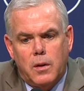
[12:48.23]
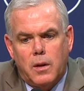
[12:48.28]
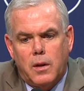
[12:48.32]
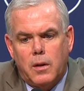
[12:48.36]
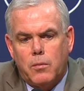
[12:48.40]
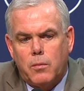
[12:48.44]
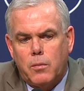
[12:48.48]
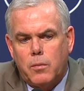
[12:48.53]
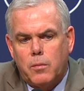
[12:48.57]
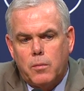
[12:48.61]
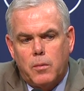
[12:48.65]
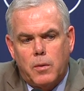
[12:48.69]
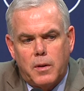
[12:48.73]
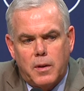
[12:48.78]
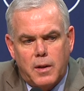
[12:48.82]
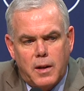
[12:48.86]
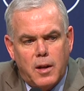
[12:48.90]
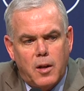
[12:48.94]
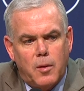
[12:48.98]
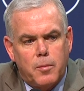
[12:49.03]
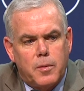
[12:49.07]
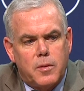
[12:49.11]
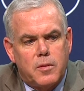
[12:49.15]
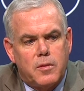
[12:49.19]
one that
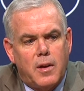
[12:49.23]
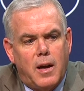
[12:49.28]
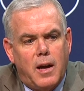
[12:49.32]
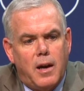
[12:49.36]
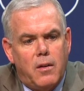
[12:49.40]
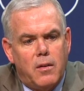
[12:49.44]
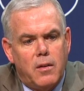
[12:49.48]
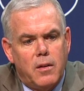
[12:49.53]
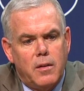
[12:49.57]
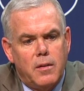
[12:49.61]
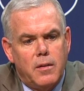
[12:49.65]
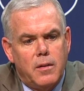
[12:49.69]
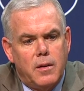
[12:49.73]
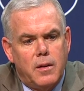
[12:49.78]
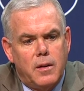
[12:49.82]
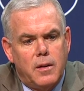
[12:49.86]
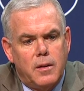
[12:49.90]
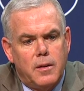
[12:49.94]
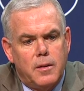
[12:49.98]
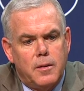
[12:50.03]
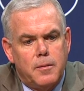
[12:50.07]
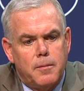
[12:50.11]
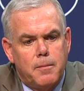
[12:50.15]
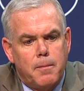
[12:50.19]
helped us out and uh,
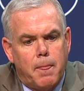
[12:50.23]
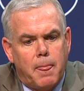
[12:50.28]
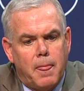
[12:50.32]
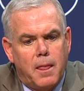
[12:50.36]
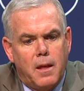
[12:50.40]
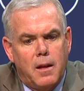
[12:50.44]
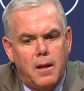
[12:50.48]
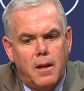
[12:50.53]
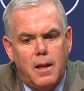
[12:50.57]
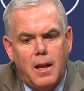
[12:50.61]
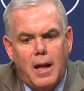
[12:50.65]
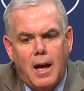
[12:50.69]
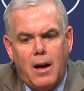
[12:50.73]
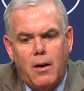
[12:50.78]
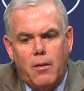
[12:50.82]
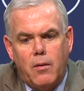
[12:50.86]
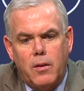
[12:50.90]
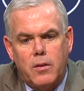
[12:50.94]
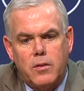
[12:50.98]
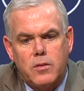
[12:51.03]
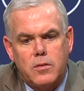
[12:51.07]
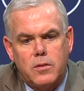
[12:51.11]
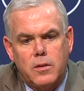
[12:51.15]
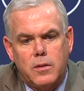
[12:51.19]
allowed
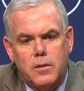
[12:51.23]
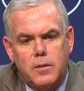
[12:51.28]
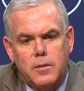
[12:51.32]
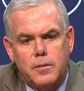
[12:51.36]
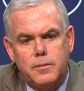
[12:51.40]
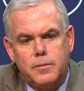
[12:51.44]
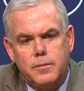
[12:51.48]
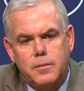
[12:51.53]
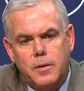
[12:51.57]
us to